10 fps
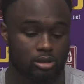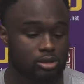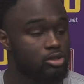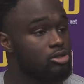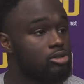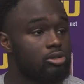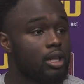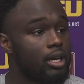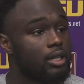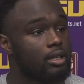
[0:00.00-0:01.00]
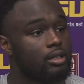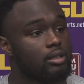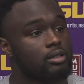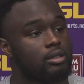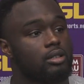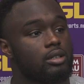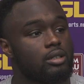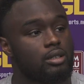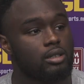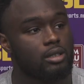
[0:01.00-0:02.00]
school, like,
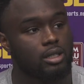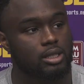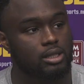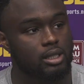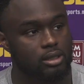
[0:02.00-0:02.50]
that's